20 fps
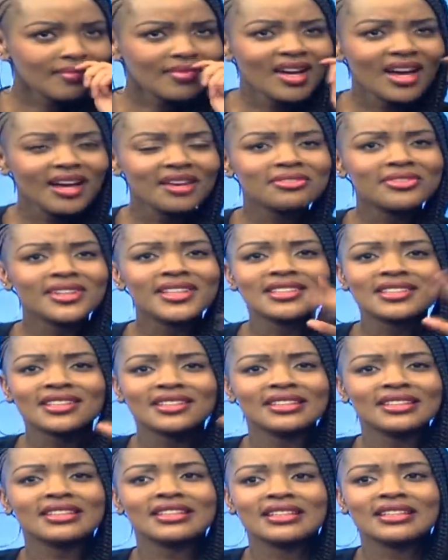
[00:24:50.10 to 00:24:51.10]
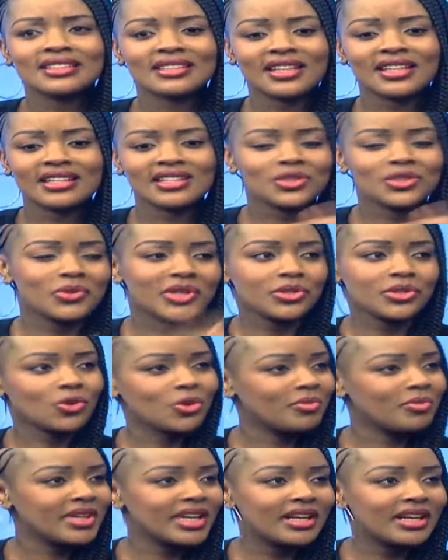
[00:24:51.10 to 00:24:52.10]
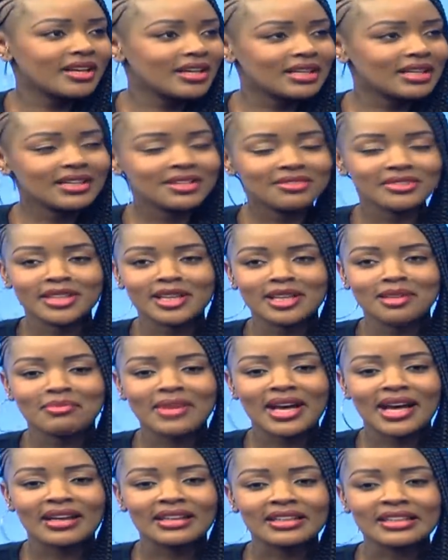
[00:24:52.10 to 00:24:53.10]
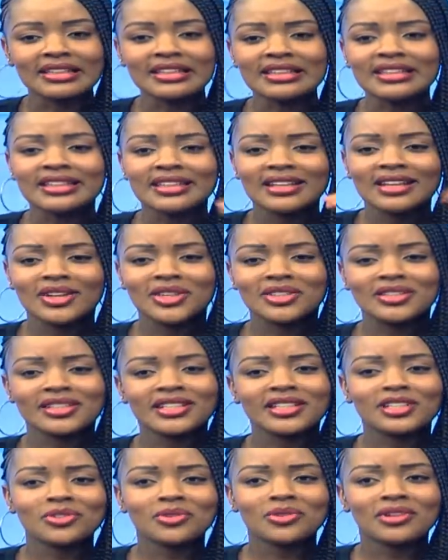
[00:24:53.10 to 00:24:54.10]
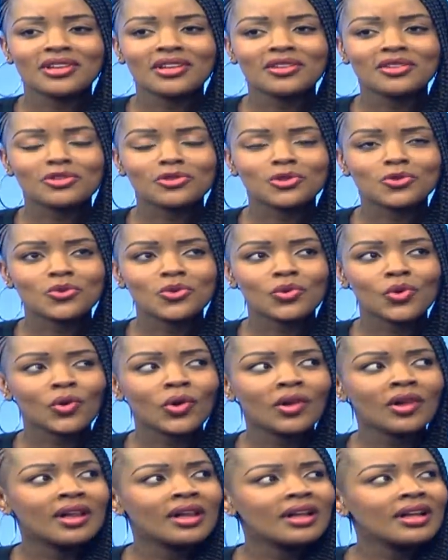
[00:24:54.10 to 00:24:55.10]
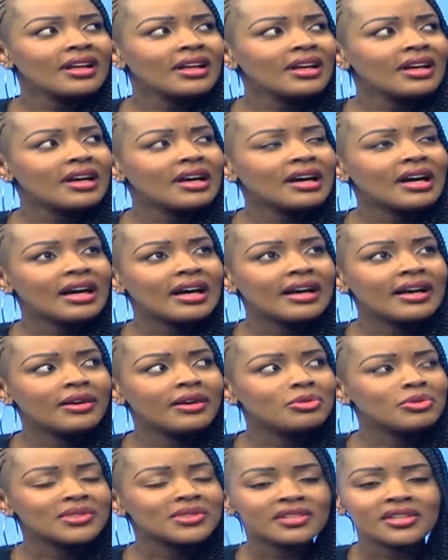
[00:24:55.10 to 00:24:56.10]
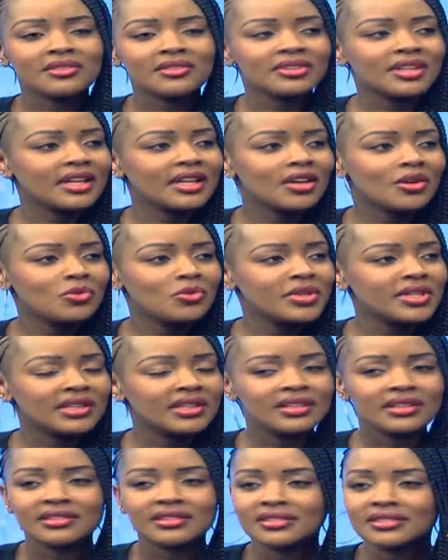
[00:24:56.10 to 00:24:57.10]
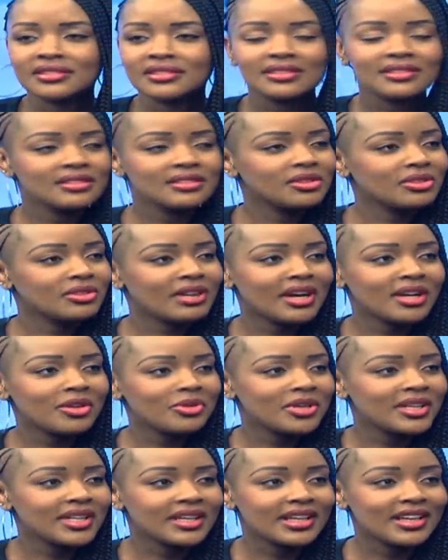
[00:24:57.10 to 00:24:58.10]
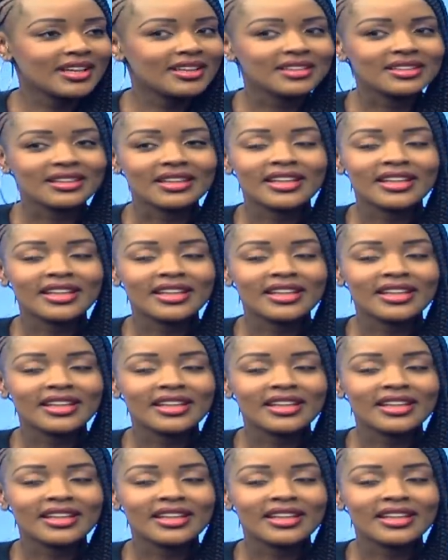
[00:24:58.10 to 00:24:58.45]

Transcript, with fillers: I faked a sickness and I just went home and I never came back. I was taken to another school. I was there for like a week, ran away again.